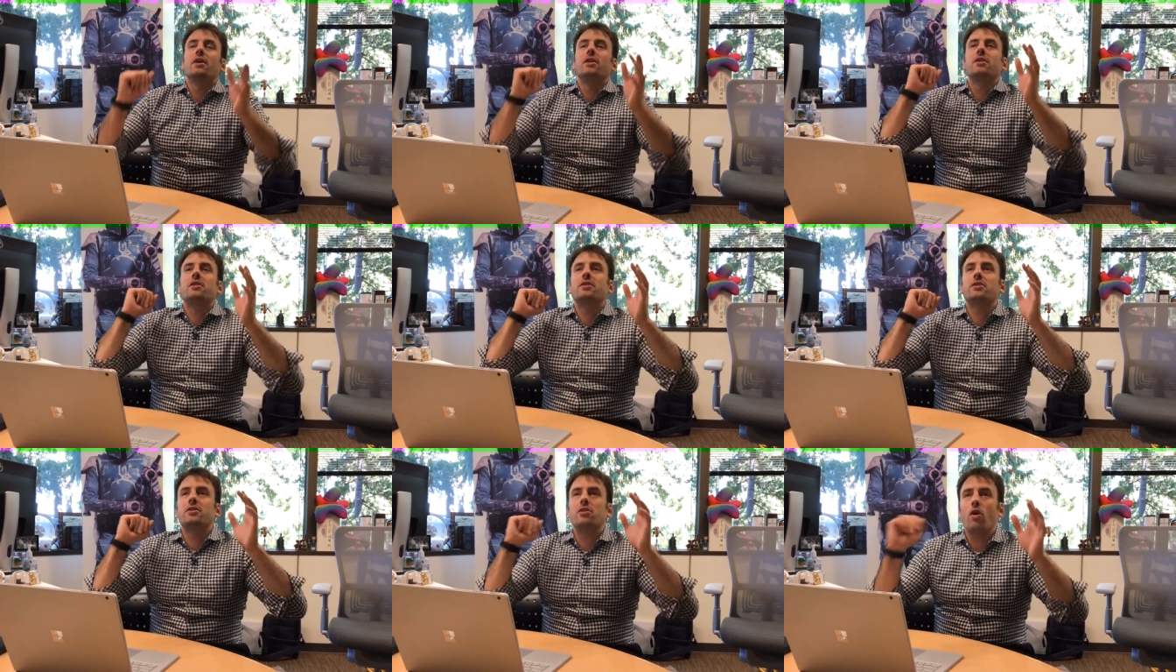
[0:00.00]

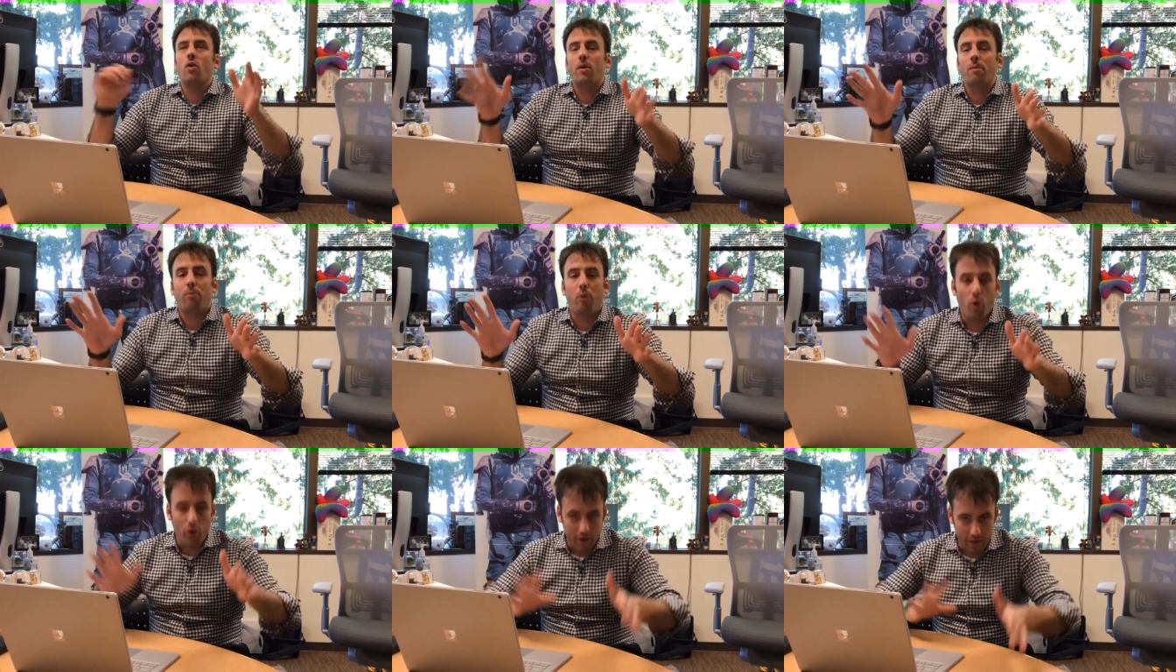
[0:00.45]
so
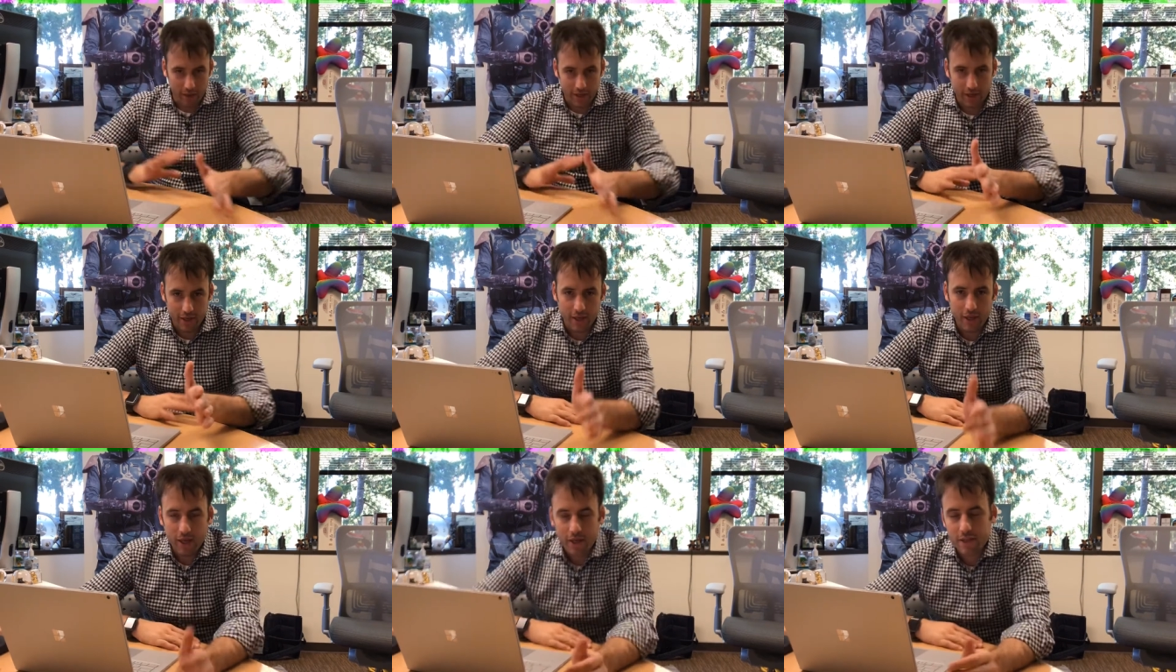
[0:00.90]

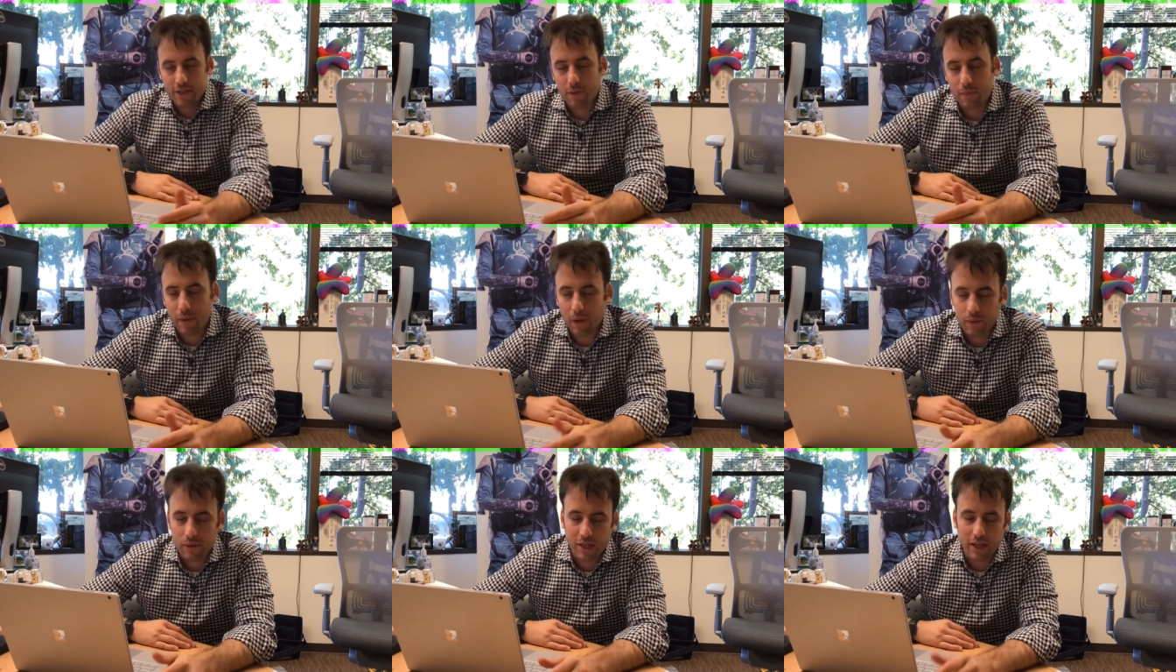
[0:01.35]
important to
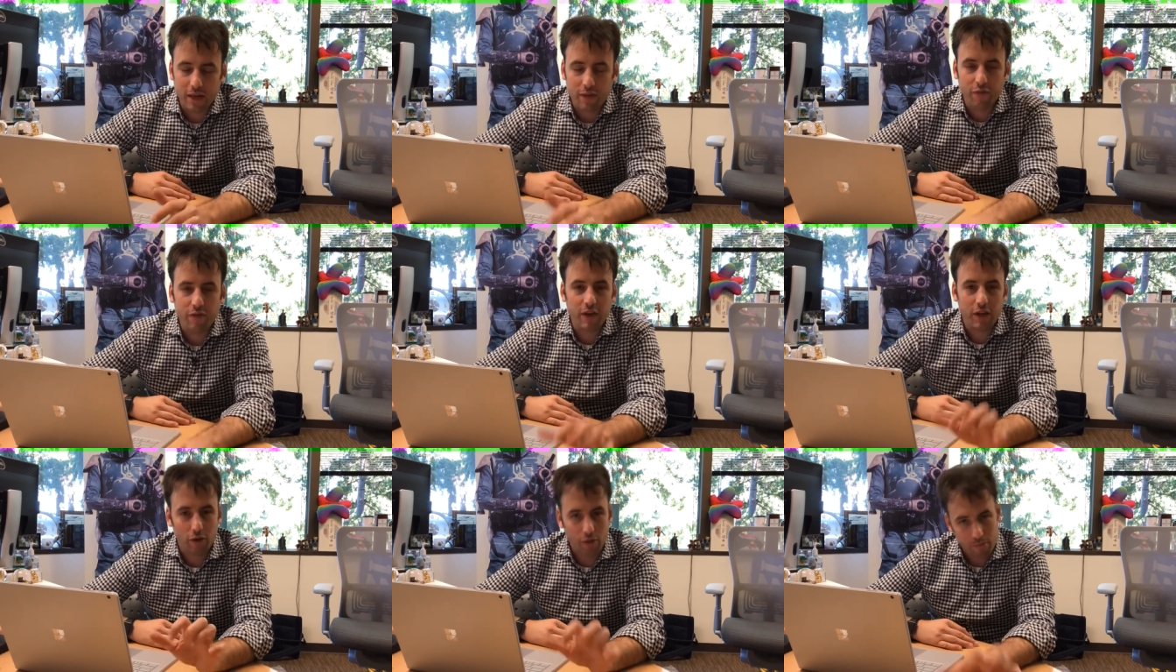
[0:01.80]
be able to
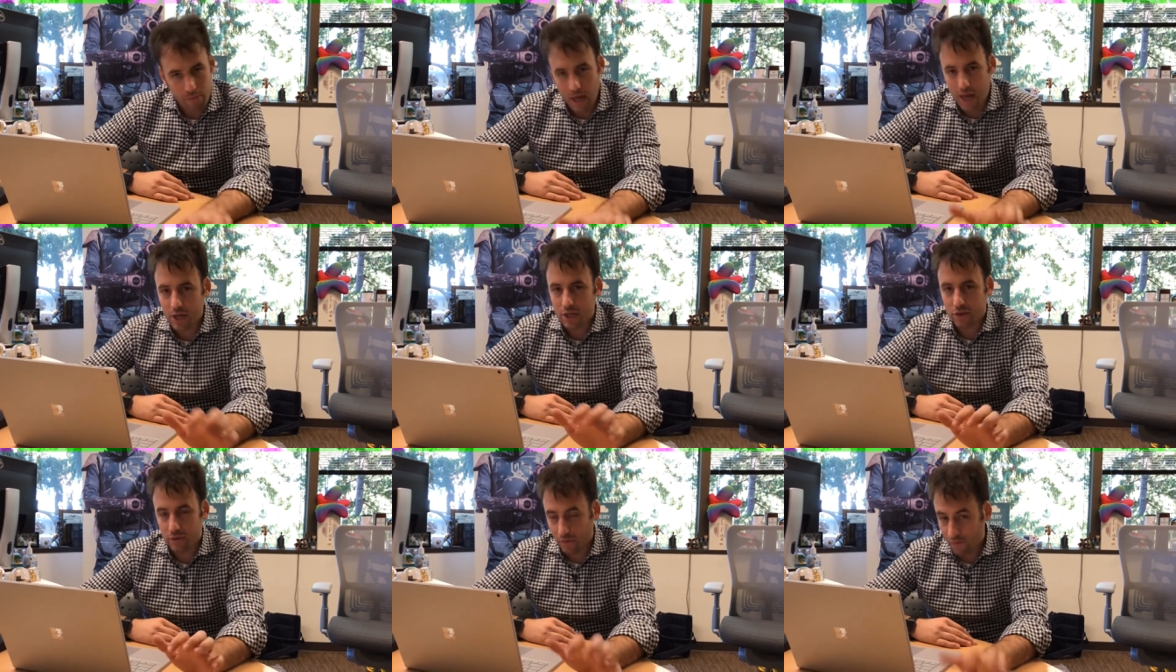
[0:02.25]
configure and
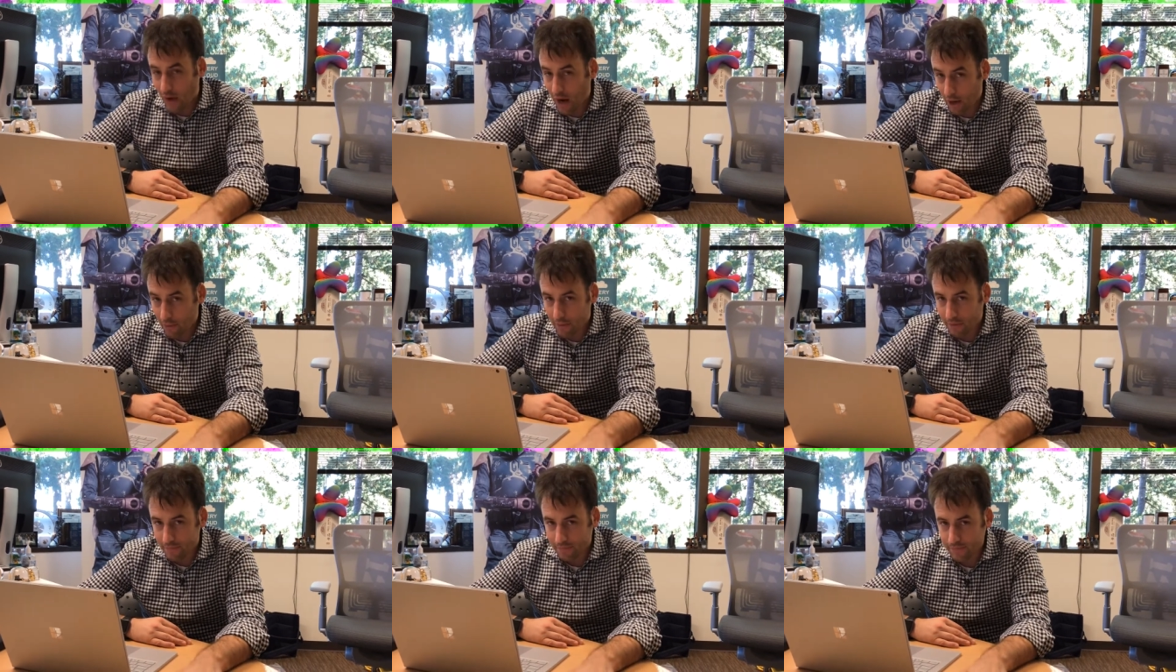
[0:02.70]
manage your
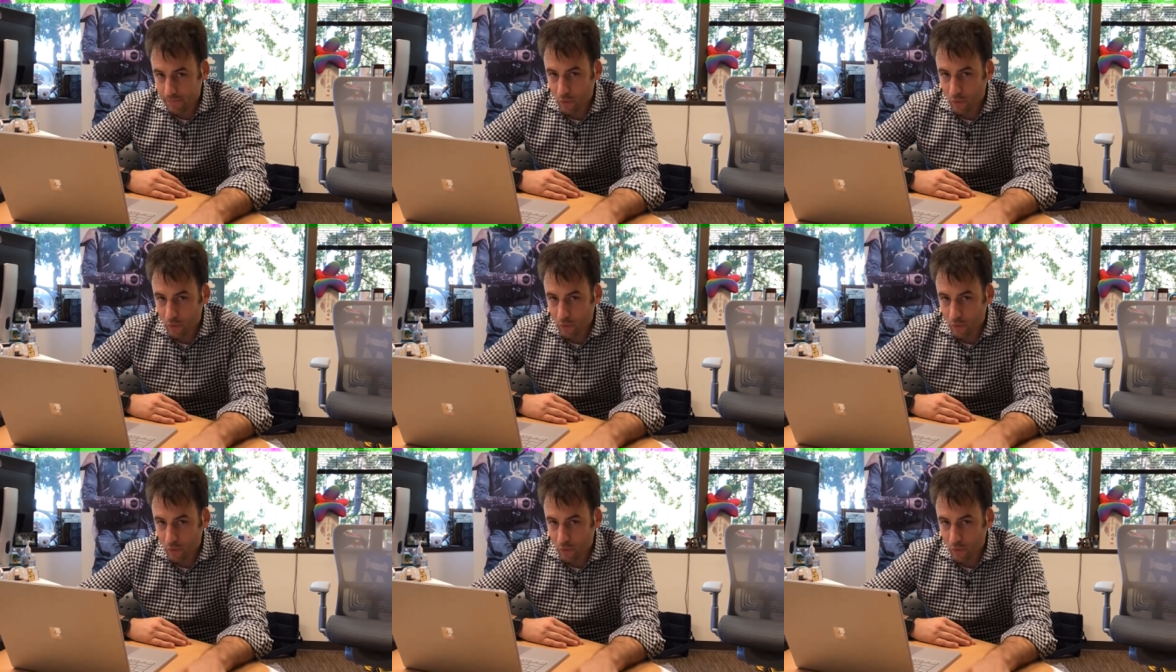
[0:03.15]
environment.